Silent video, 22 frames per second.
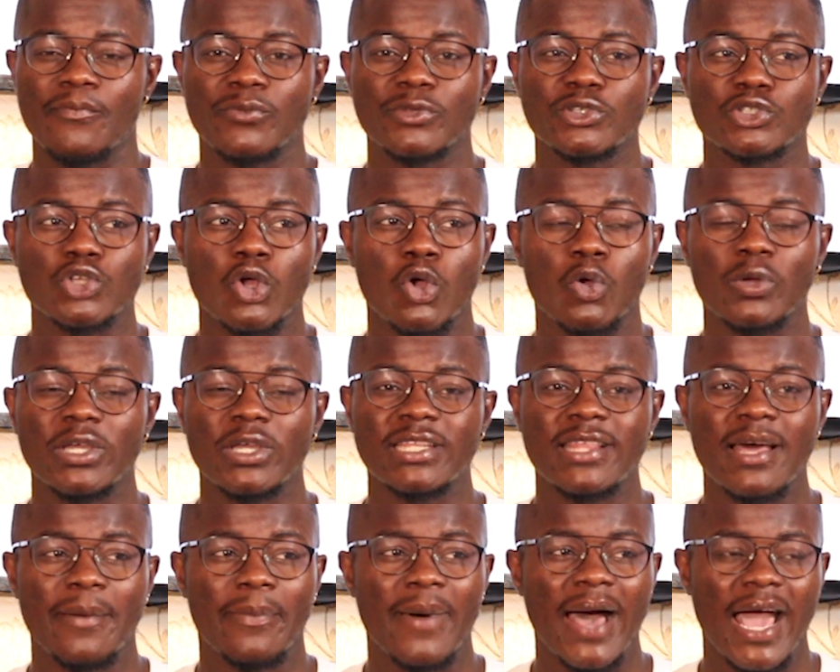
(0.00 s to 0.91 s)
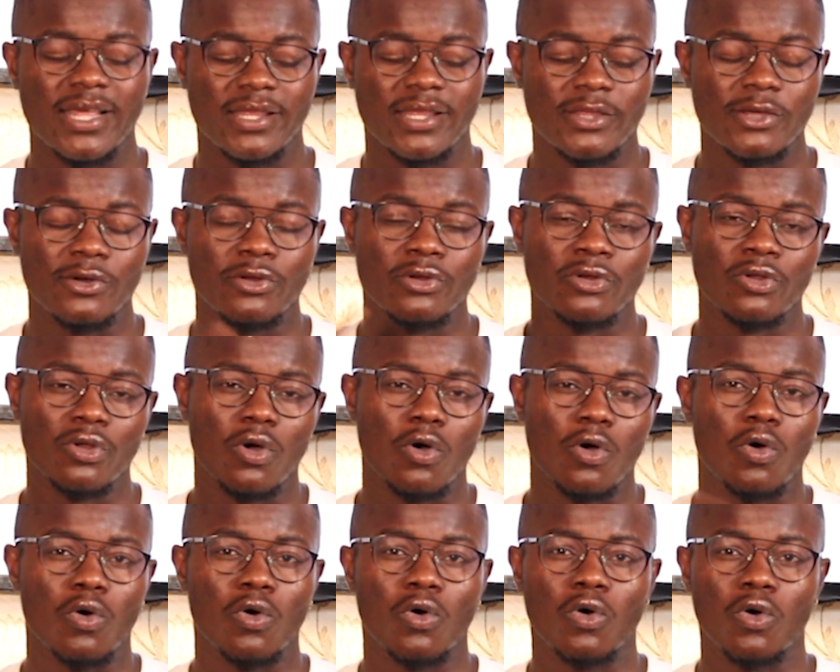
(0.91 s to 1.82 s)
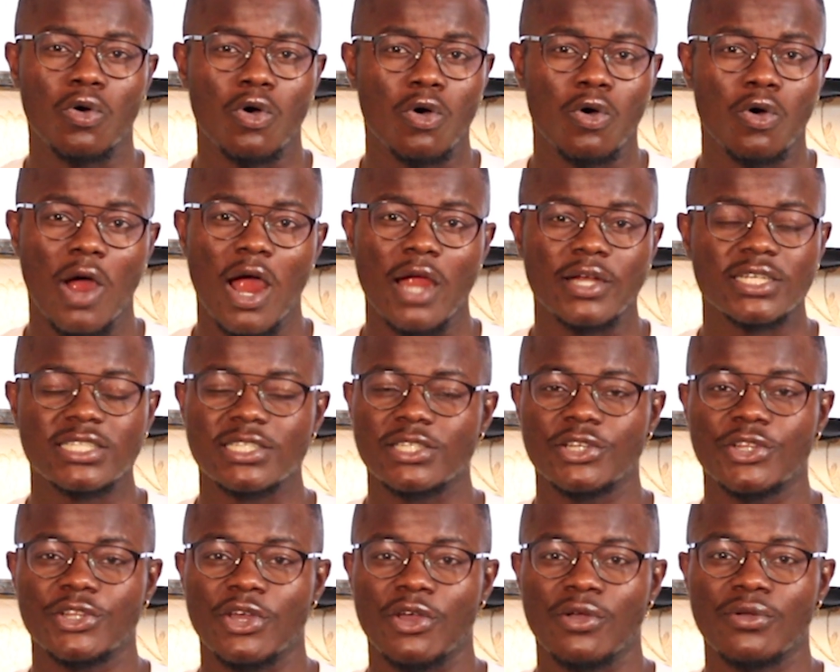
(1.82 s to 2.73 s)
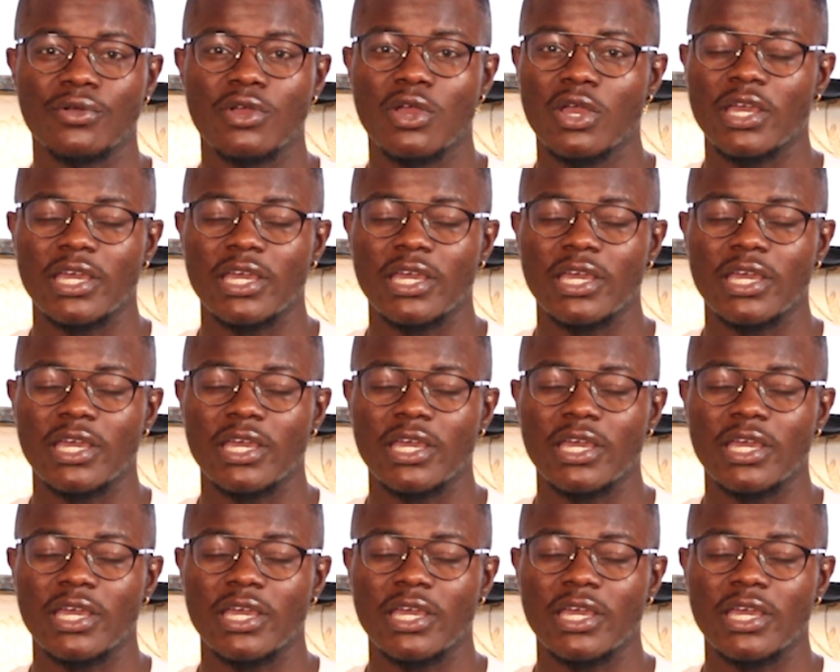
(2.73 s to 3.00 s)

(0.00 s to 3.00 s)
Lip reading: So either Python or RStudio.